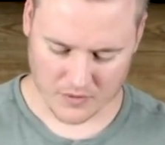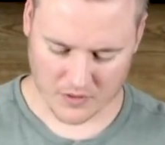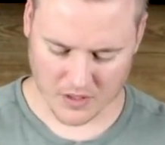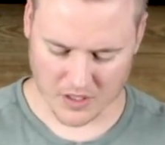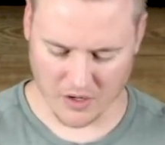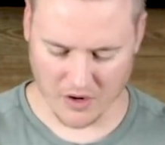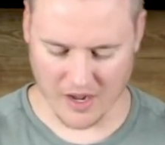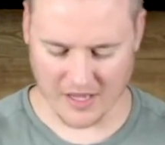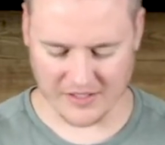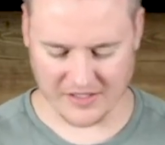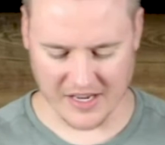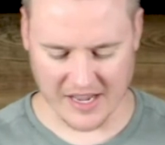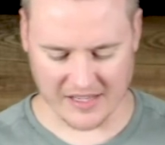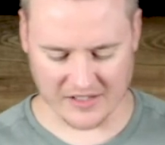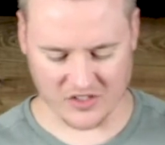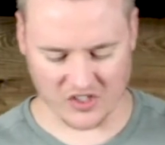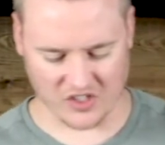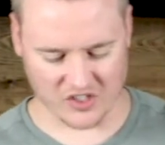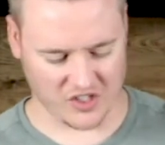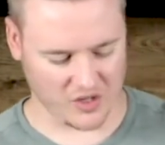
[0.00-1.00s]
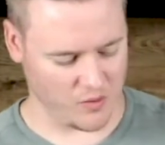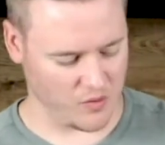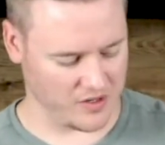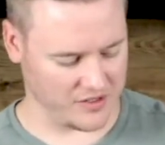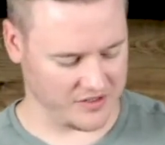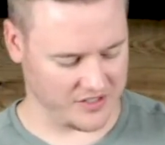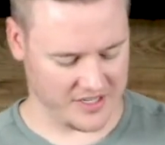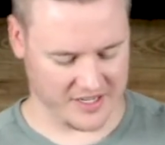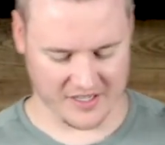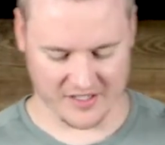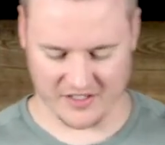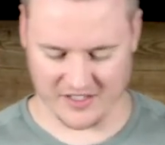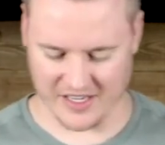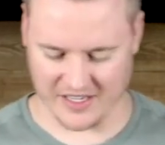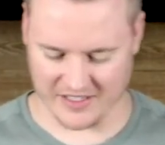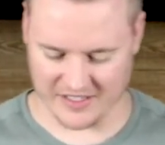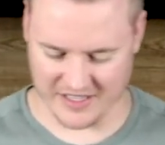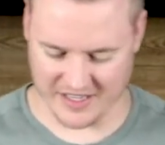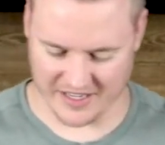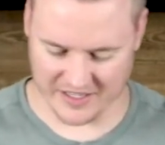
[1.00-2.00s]
You know, Isaiah 61:10
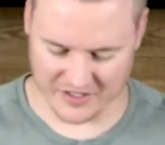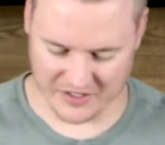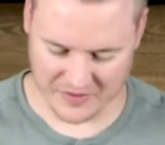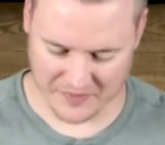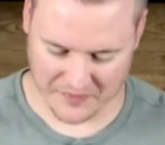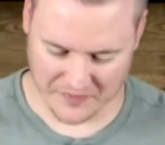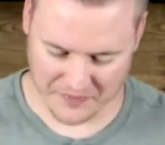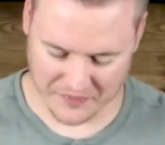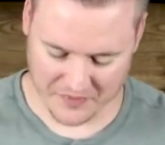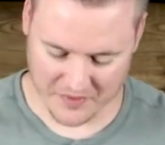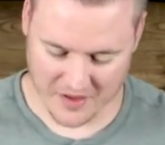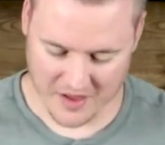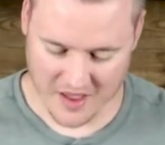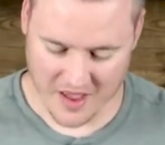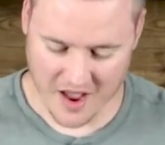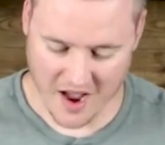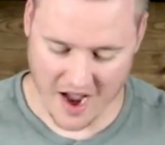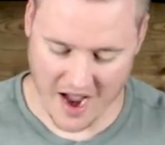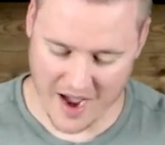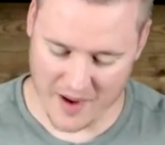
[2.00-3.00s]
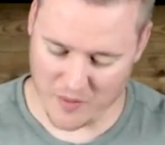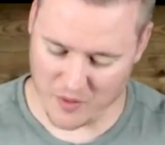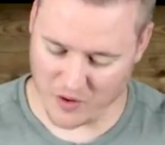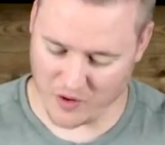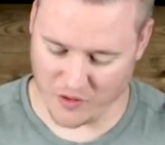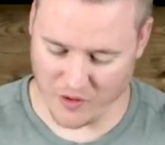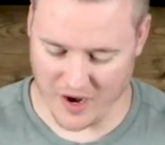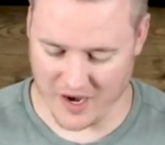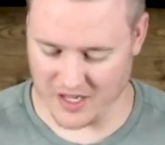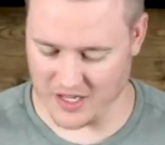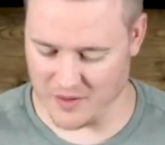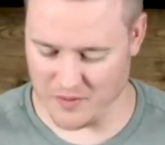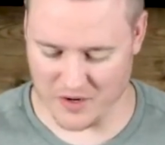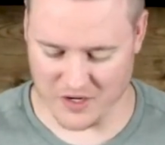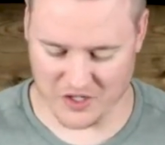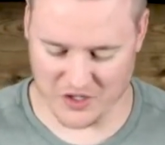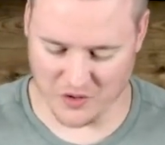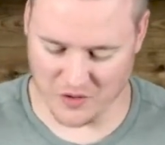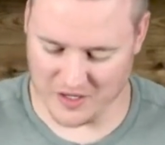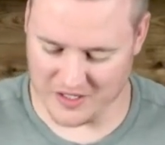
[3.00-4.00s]
says this, "I will greatly
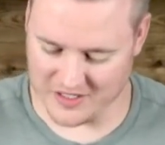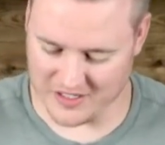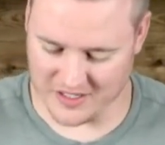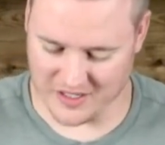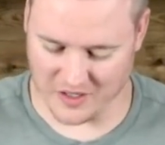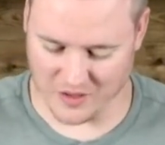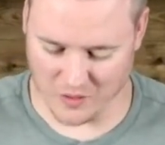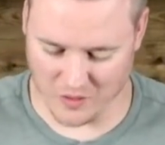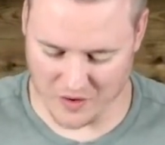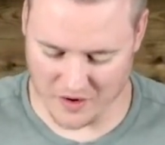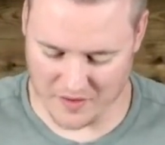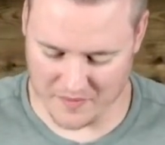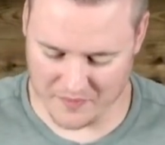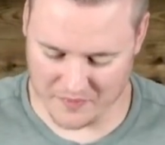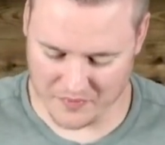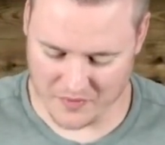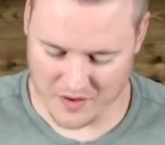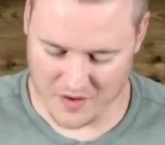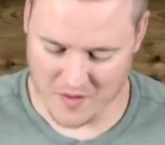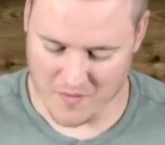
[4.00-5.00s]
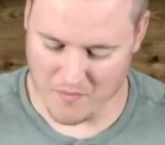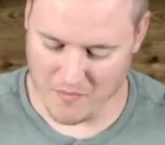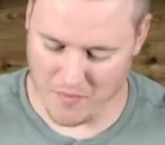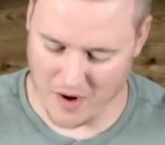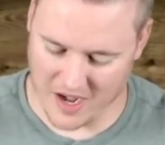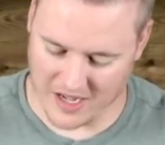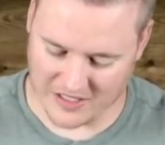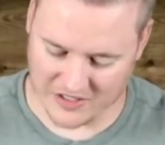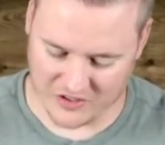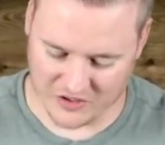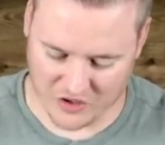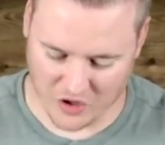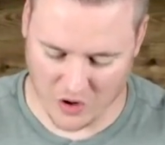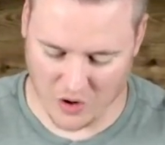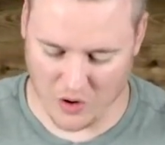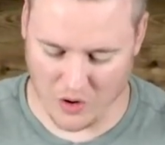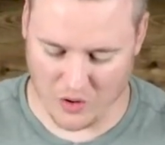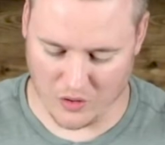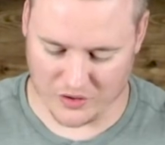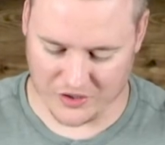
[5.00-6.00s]
rejoice in the Lord. My
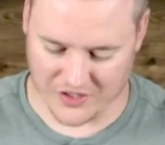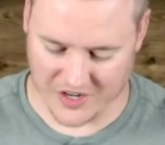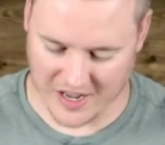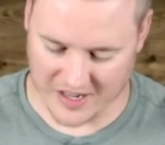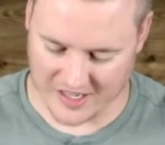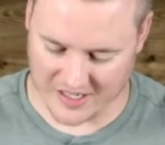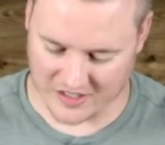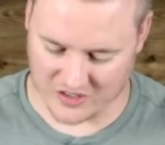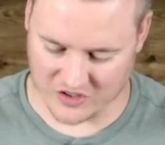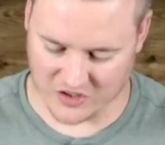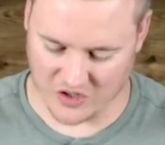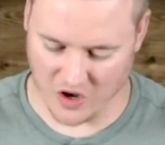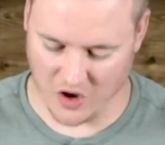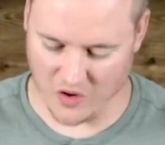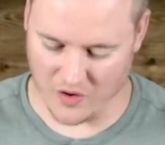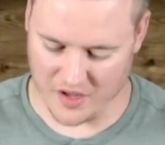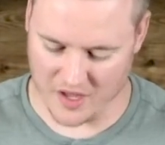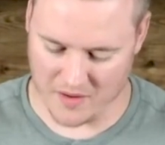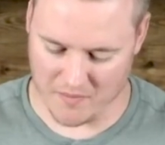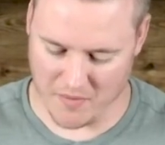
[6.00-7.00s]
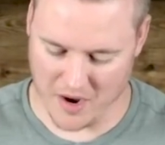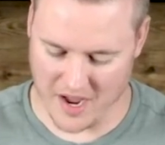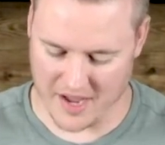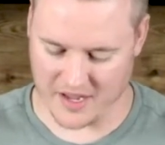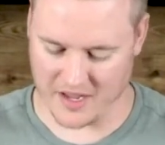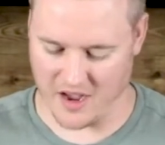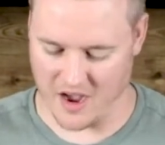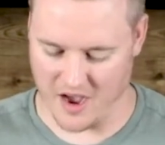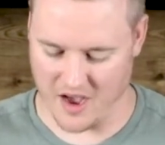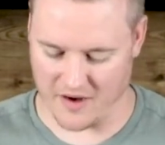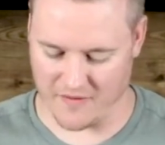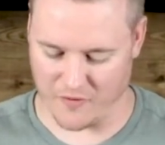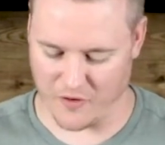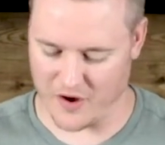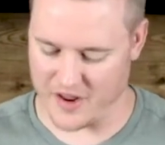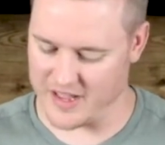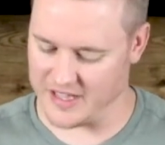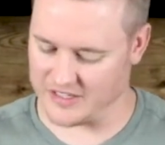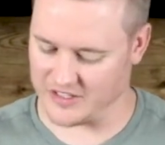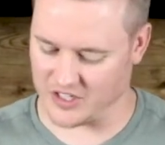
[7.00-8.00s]
soul shall exult in my God,
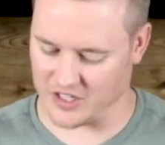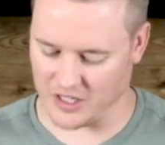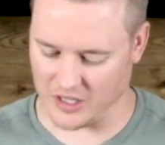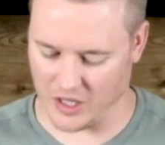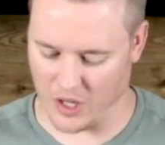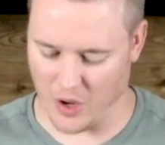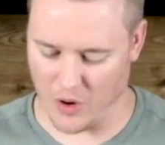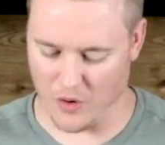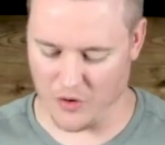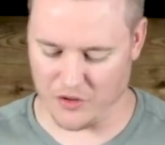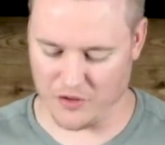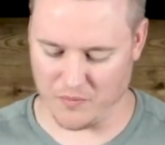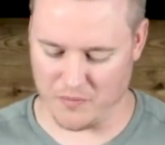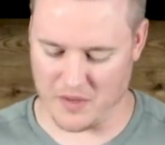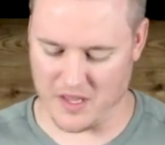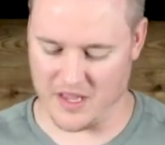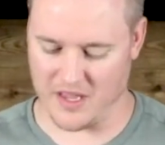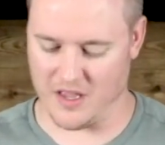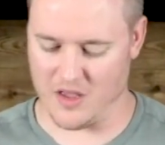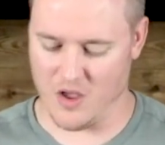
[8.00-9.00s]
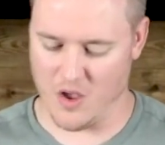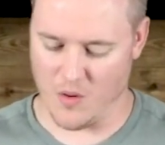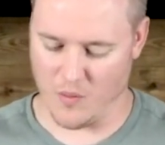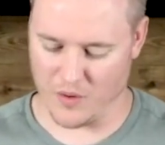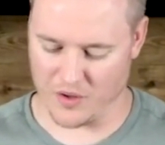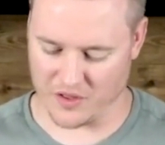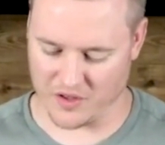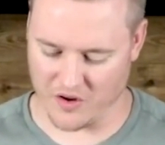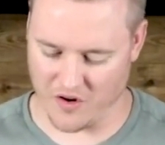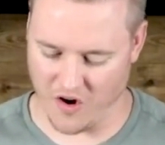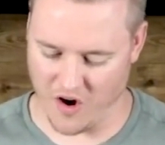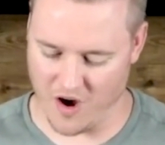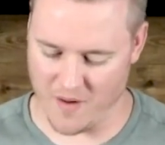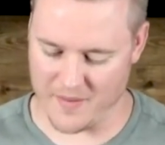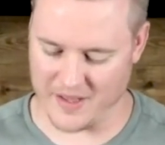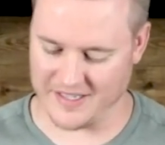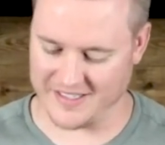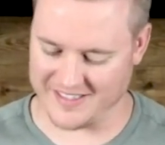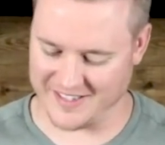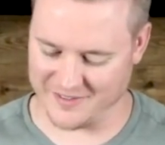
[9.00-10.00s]
for he has clothed me with
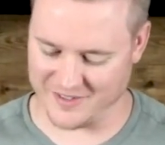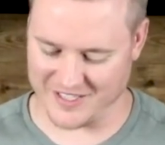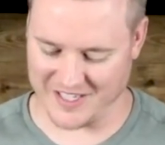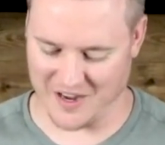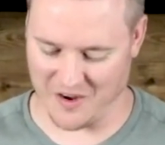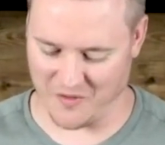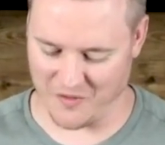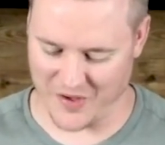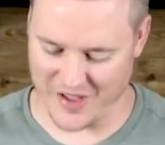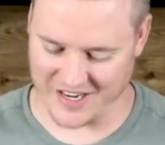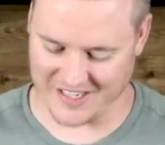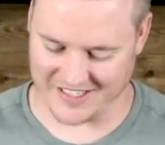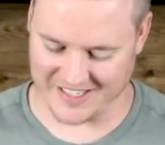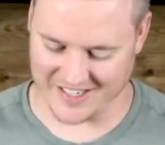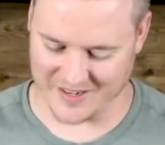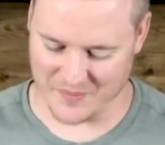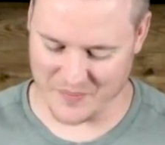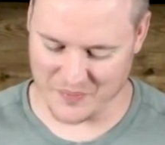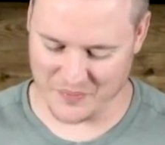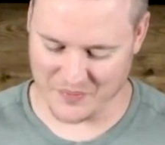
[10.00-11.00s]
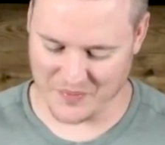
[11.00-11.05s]
garments of salvation.